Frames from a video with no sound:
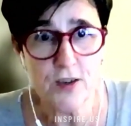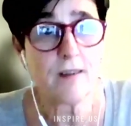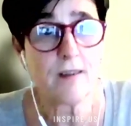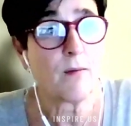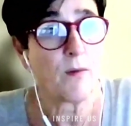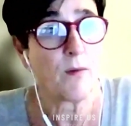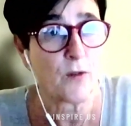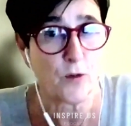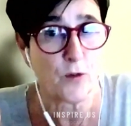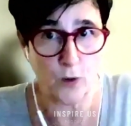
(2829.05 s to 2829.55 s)

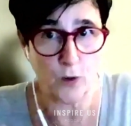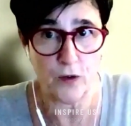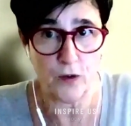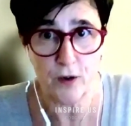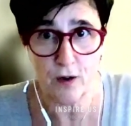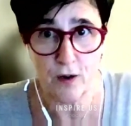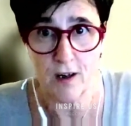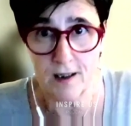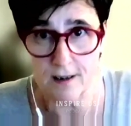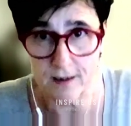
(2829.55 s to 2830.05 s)

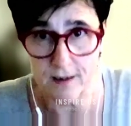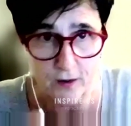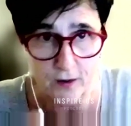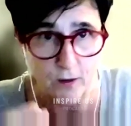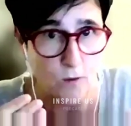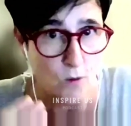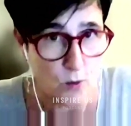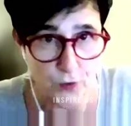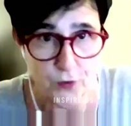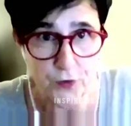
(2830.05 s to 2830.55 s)
Switzerland
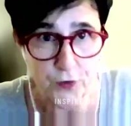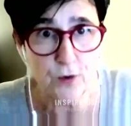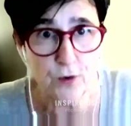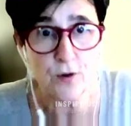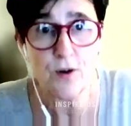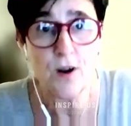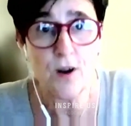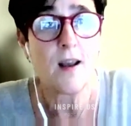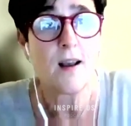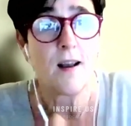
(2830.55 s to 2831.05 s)
also
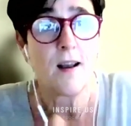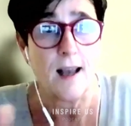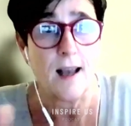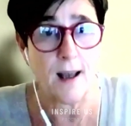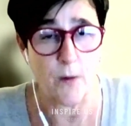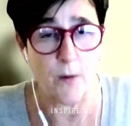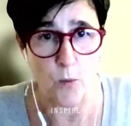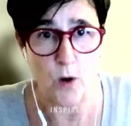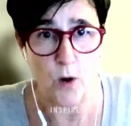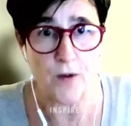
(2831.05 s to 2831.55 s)

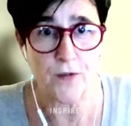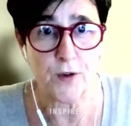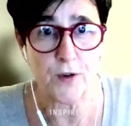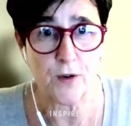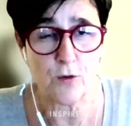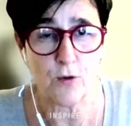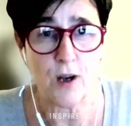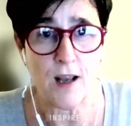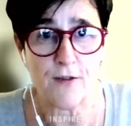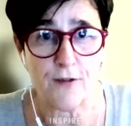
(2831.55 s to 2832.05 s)
wanted to
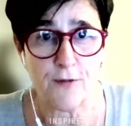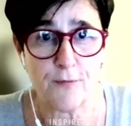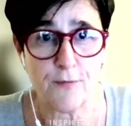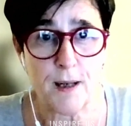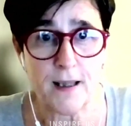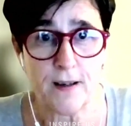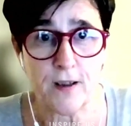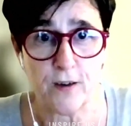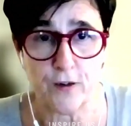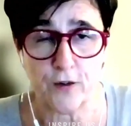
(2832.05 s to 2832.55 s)
have
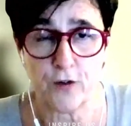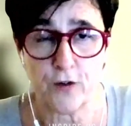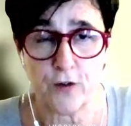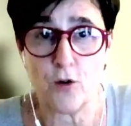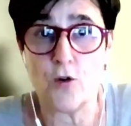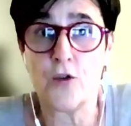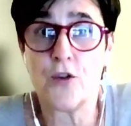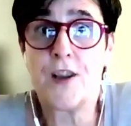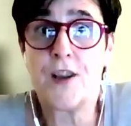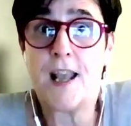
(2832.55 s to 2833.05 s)
patents on
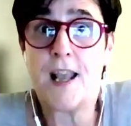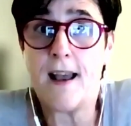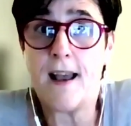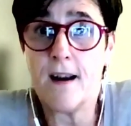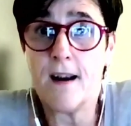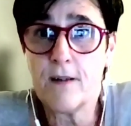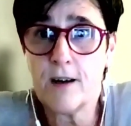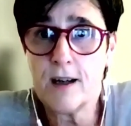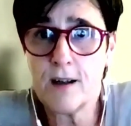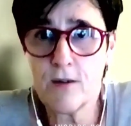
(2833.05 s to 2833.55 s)
their
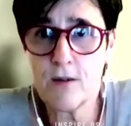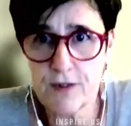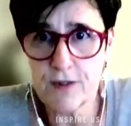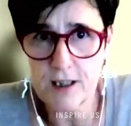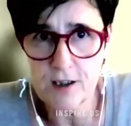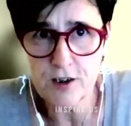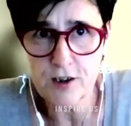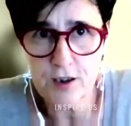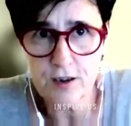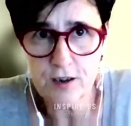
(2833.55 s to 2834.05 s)
innovation